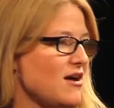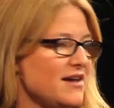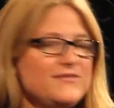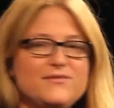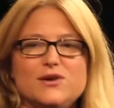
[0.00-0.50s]

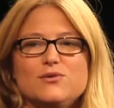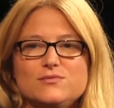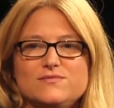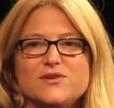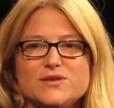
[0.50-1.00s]
I felt
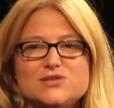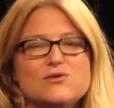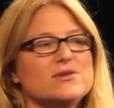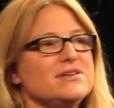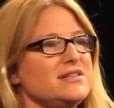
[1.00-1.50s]
very
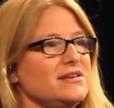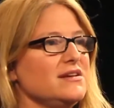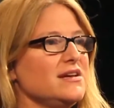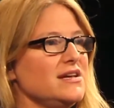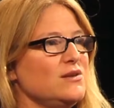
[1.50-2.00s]
strongly that
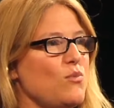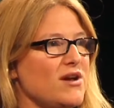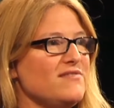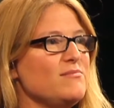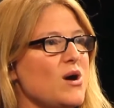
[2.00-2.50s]
one
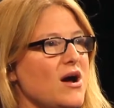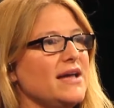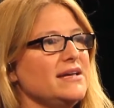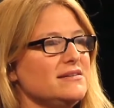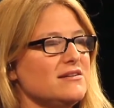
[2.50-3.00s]
of
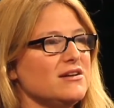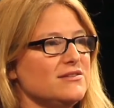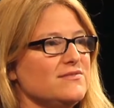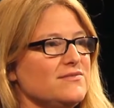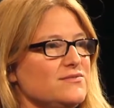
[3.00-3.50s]
my kind
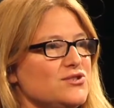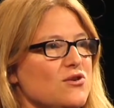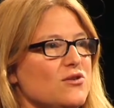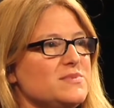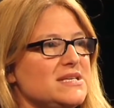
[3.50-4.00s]
of
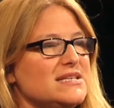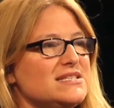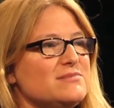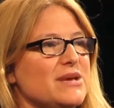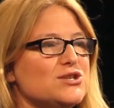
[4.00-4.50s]
jobs is
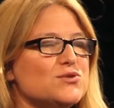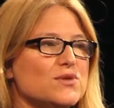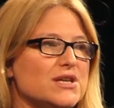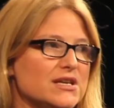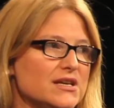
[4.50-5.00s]
to make sure
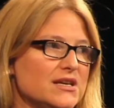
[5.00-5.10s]
that,